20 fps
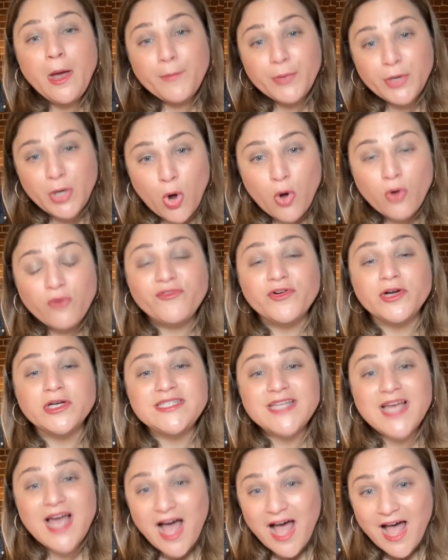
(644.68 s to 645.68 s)
But over
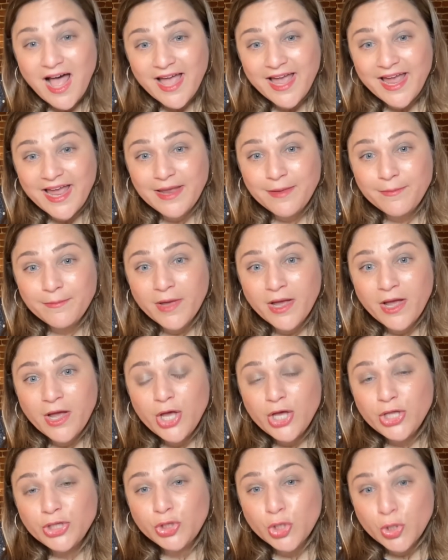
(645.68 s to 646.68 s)
time,
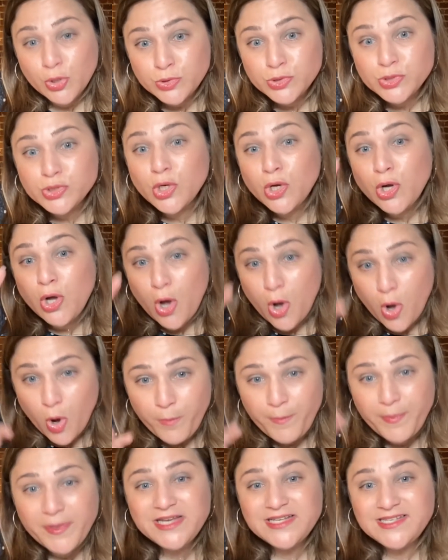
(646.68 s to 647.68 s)
those
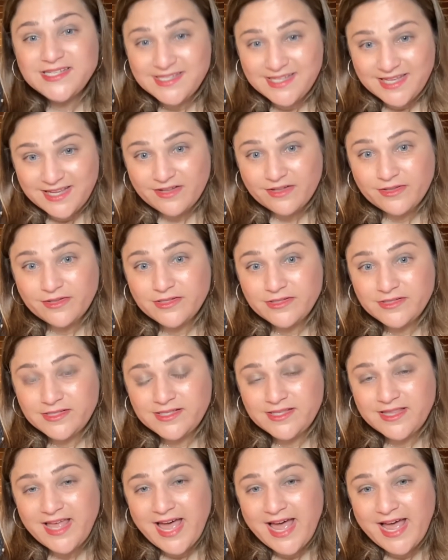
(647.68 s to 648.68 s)
coping
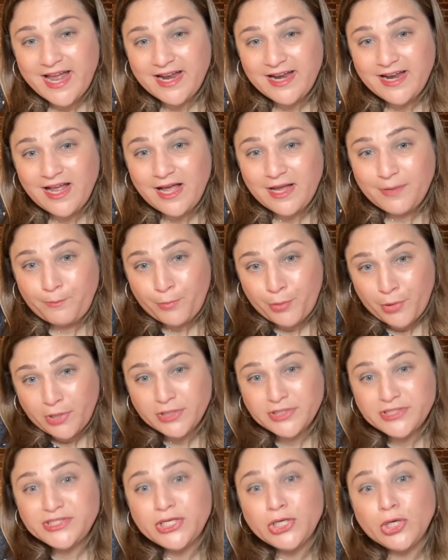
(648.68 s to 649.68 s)
skills that a
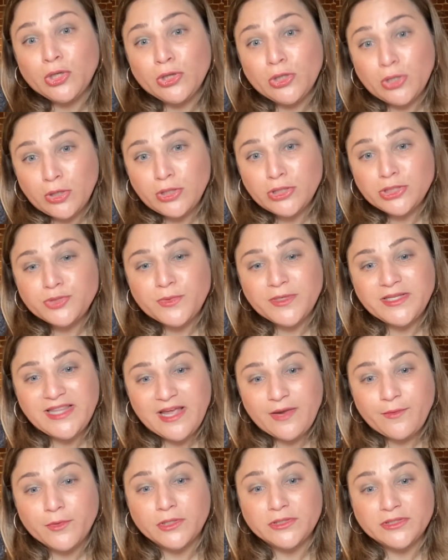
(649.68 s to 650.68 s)
person learned when
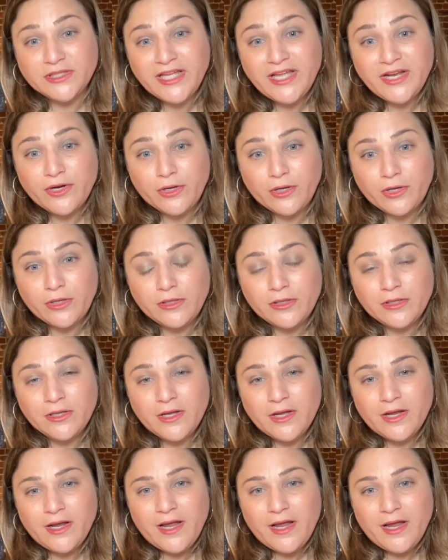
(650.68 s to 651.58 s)
they were little,